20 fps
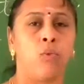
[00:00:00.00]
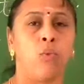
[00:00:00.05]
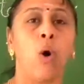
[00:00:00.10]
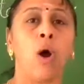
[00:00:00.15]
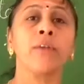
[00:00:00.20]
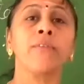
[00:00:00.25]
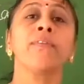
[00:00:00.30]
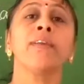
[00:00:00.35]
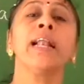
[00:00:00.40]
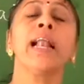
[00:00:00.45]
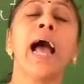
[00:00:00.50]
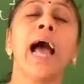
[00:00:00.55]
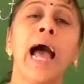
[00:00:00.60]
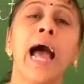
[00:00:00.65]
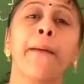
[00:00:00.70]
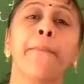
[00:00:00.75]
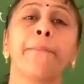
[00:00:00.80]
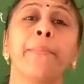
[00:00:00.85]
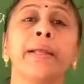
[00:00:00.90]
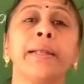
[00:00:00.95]
What will
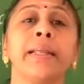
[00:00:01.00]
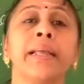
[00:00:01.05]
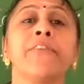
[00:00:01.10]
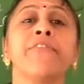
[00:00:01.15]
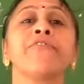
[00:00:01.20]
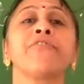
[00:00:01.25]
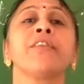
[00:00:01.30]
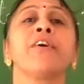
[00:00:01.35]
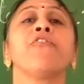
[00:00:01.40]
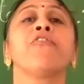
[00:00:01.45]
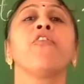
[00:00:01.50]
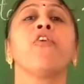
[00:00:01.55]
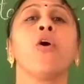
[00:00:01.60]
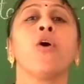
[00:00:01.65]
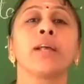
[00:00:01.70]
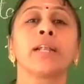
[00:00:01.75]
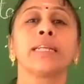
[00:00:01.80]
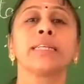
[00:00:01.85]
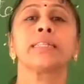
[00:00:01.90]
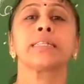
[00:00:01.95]
happen if the
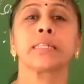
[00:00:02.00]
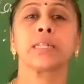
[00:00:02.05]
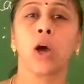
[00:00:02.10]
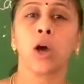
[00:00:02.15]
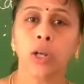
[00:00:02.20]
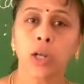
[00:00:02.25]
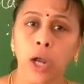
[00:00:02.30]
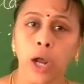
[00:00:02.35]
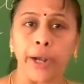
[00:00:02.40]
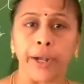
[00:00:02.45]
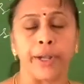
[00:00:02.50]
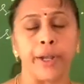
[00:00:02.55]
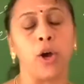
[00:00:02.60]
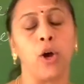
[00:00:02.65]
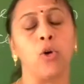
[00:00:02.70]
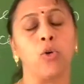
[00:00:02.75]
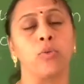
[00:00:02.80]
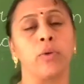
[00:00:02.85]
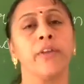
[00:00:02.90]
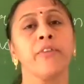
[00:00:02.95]
forests are cut
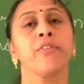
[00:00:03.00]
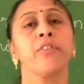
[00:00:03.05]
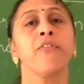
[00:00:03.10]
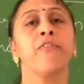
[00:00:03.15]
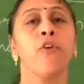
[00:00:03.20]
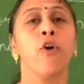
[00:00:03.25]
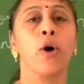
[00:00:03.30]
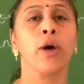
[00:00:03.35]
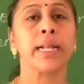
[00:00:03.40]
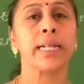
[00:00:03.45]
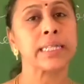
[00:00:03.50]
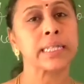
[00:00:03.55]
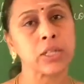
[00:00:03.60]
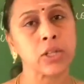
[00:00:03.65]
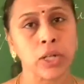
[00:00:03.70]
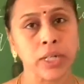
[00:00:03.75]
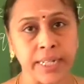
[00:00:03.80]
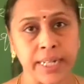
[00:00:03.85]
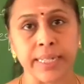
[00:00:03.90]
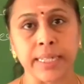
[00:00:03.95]
down, if the forests
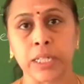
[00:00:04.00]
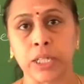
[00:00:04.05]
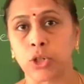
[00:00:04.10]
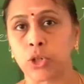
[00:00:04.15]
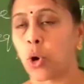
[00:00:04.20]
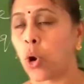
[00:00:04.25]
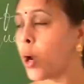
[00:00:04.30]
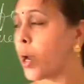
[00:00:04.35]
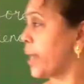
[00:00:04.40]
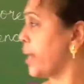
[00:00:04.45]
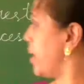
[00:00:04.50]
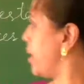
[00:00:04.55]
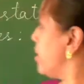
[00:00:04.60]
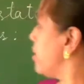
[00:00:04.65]
are destroyed?